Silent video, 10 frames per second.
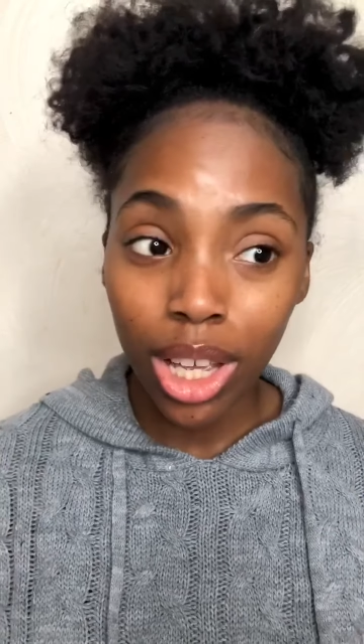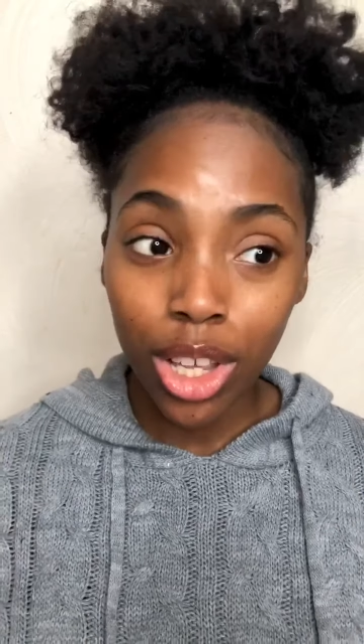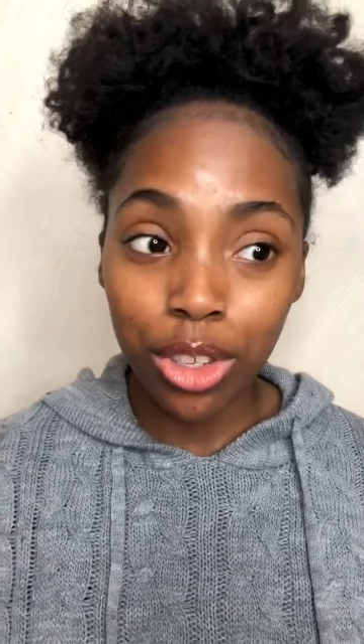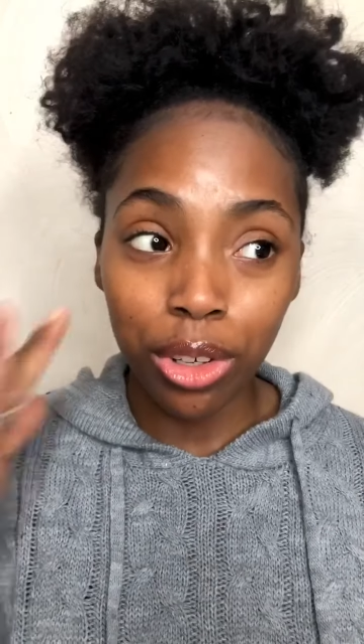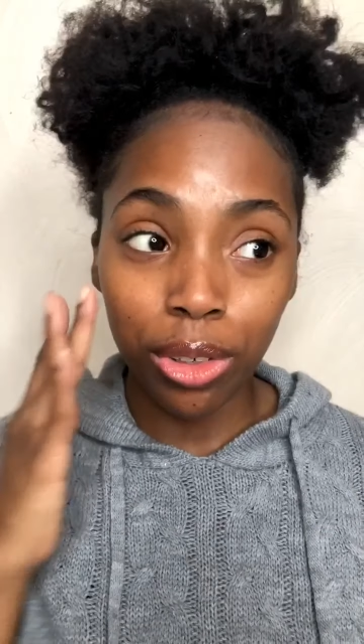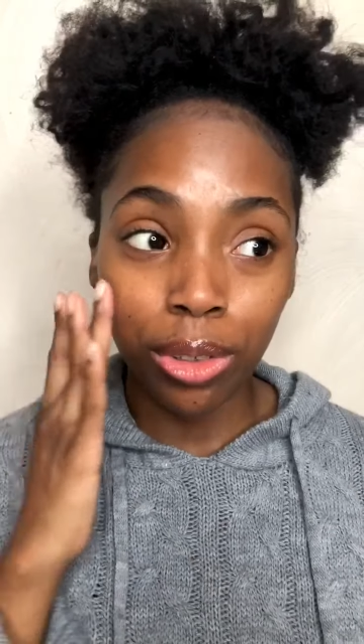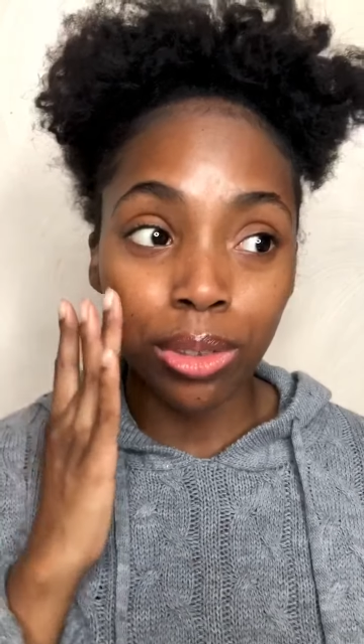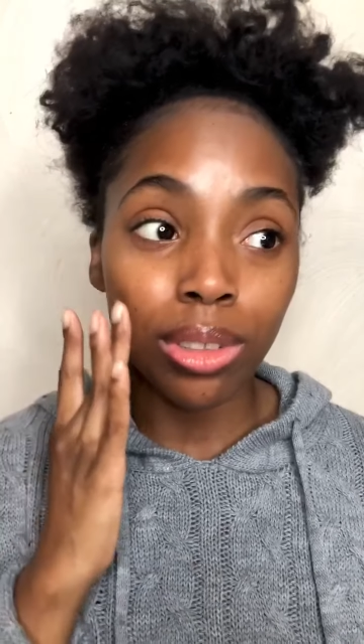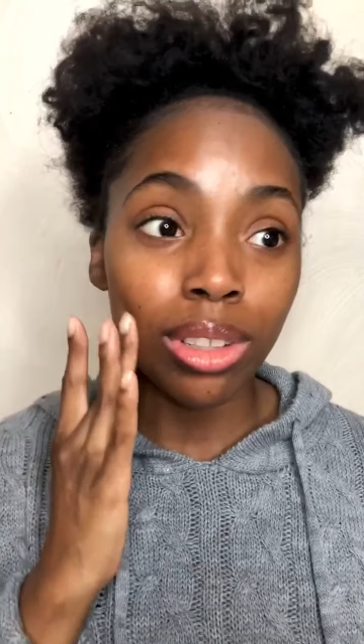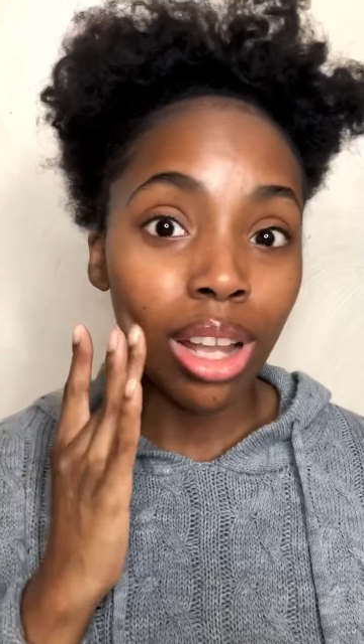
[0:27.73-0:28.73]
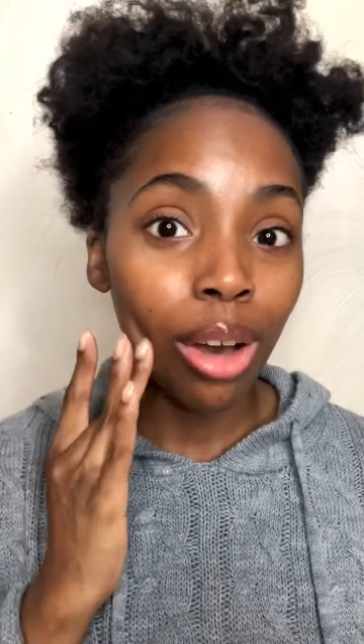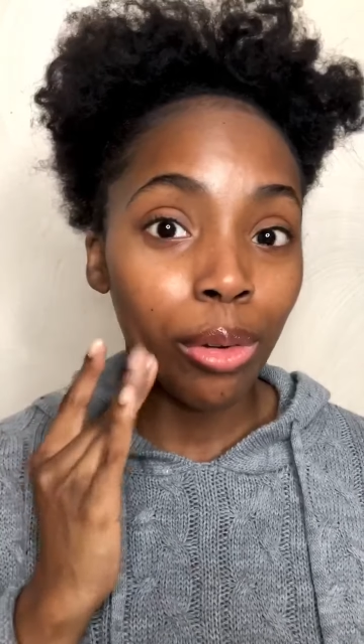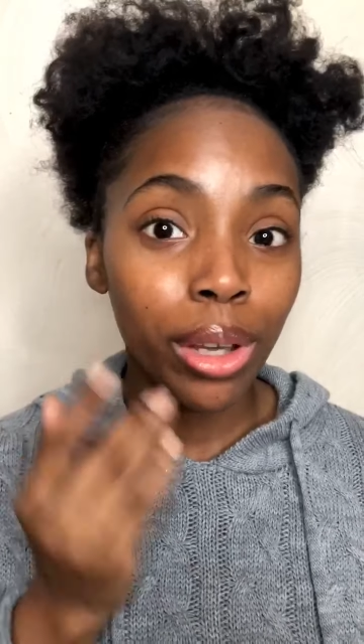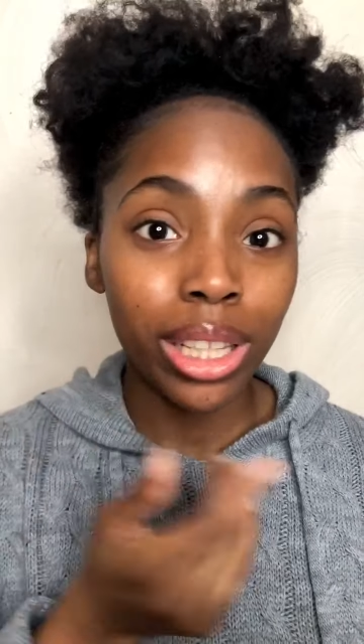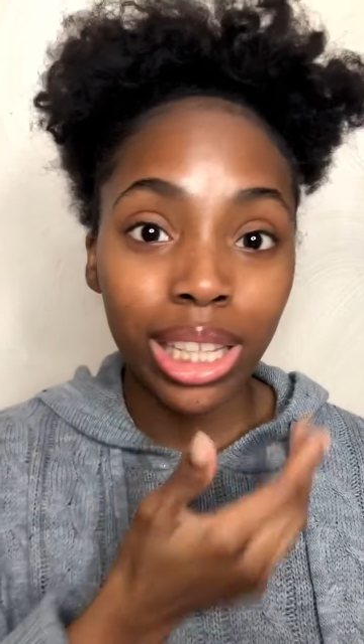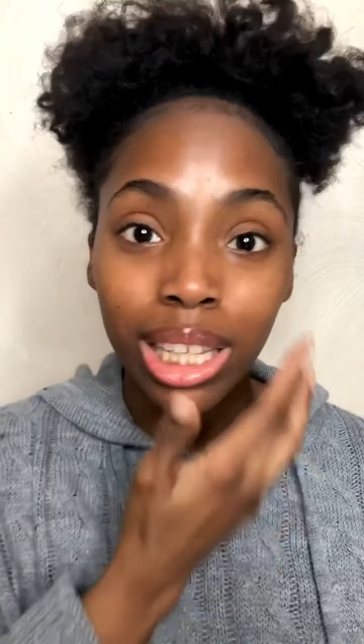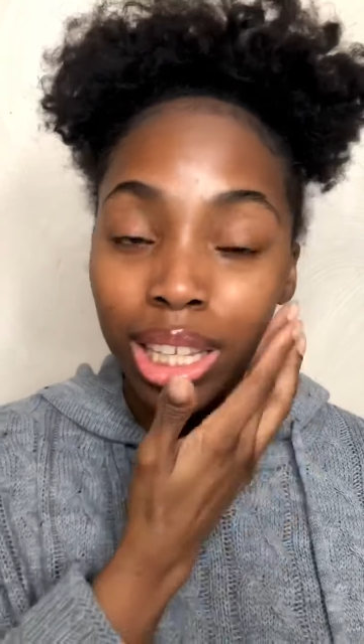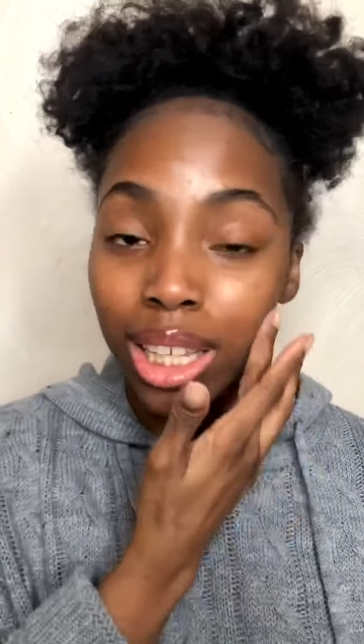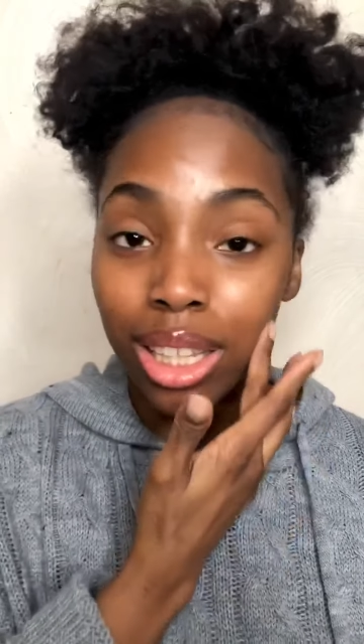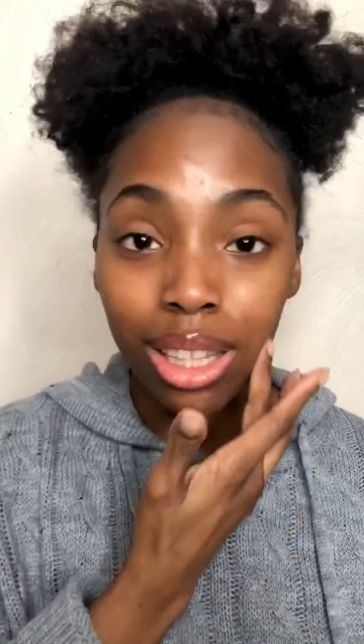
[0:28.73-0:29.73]
So not
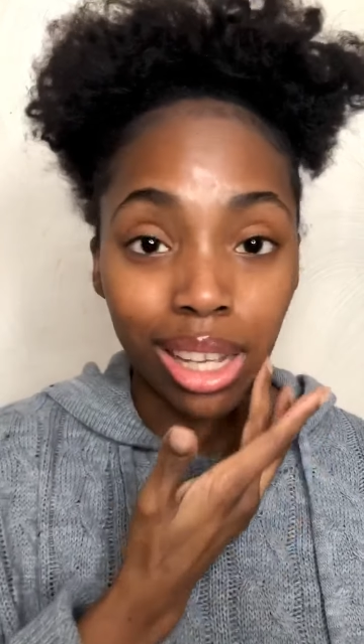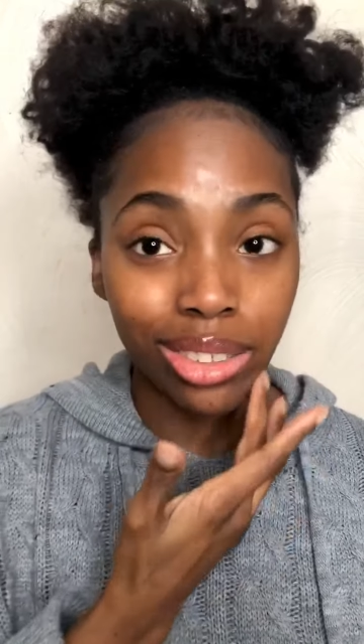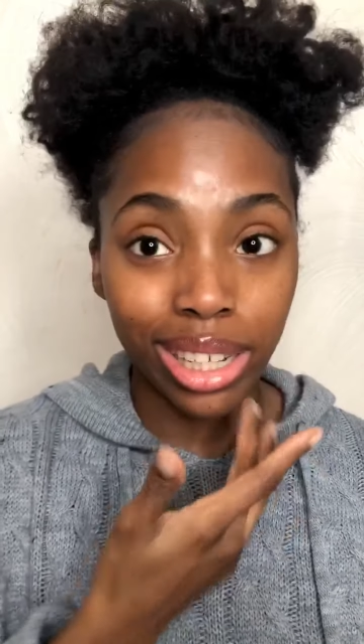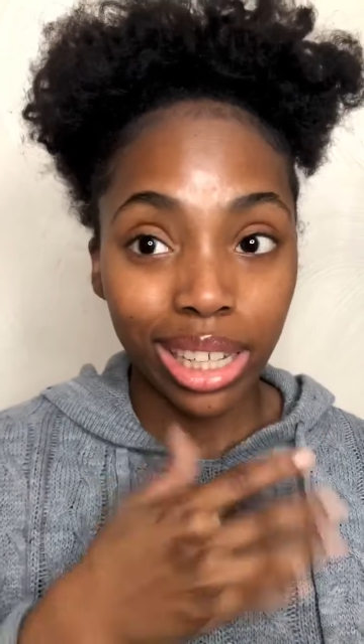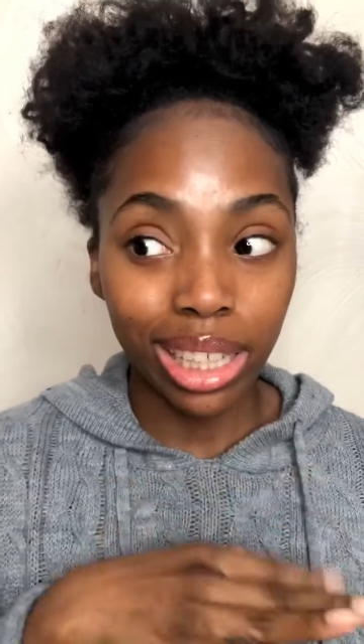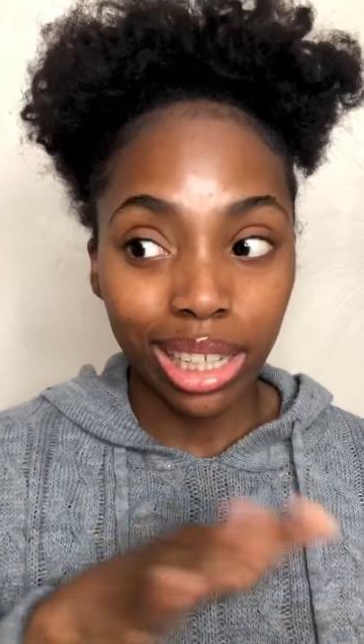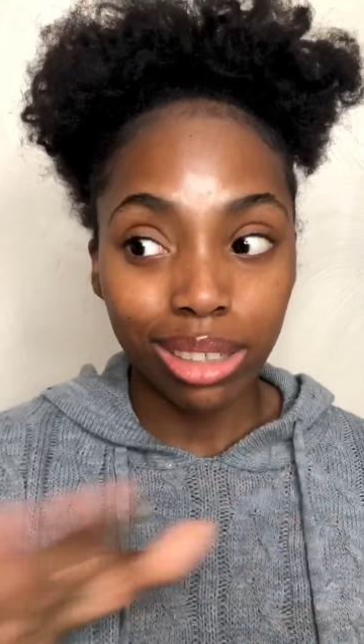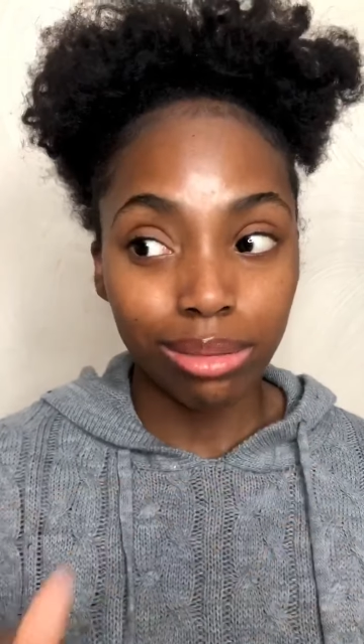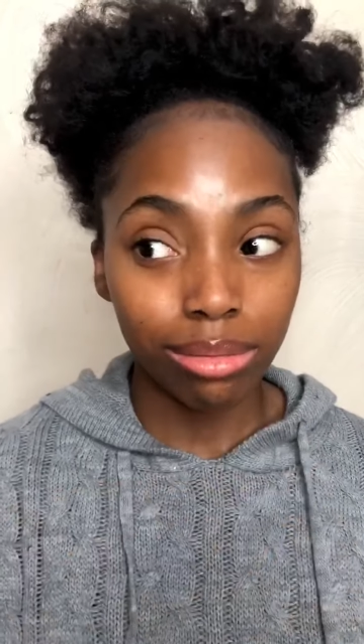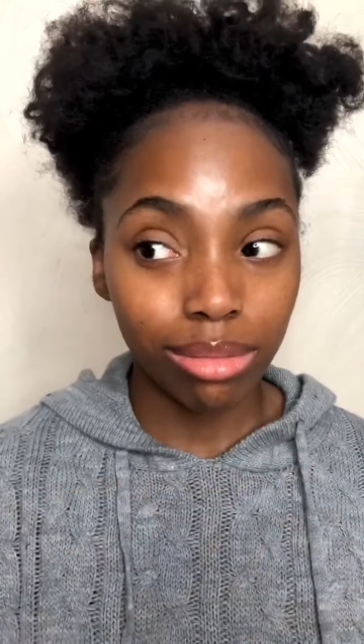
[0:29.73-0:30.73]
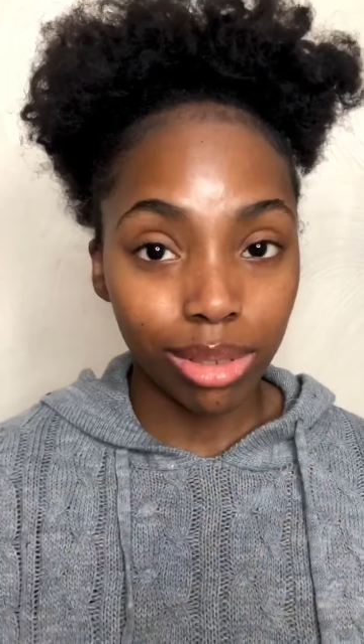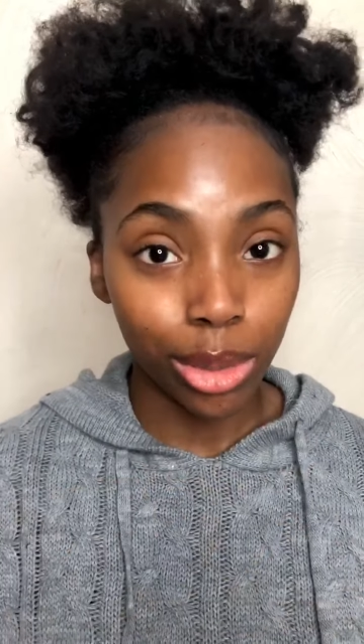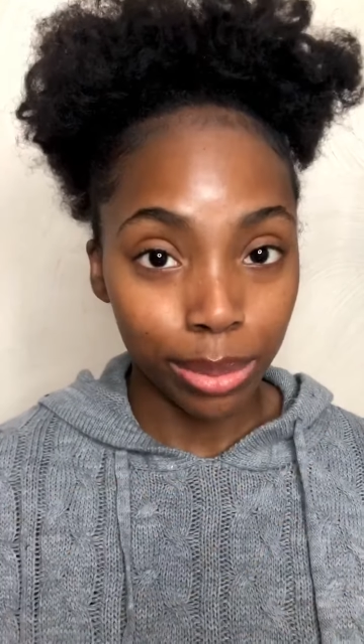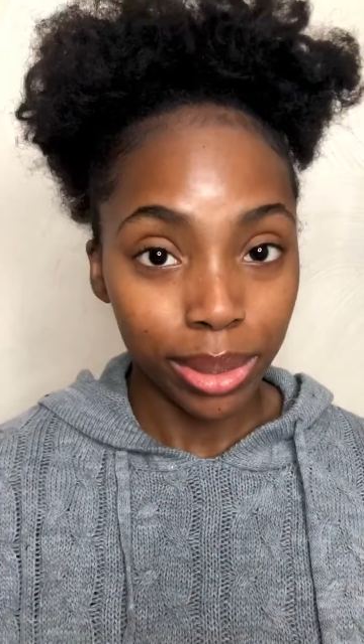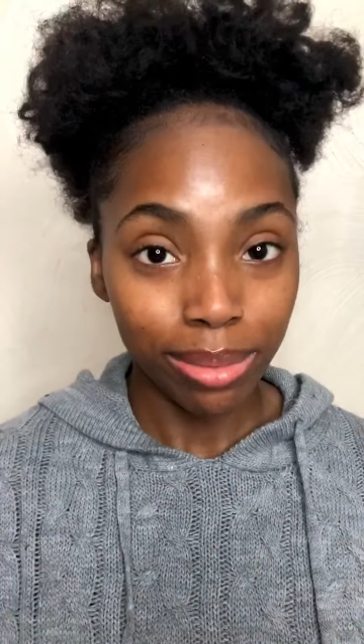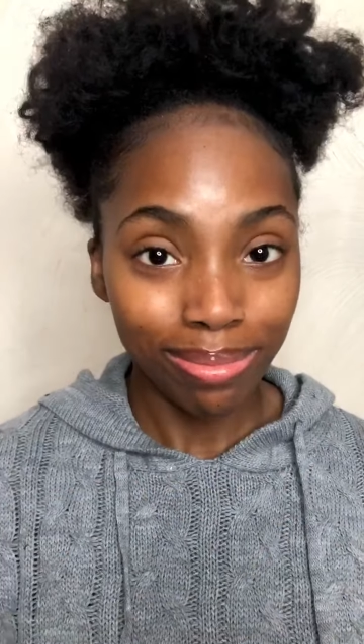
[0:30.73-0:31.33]
oily, not dry, like normal.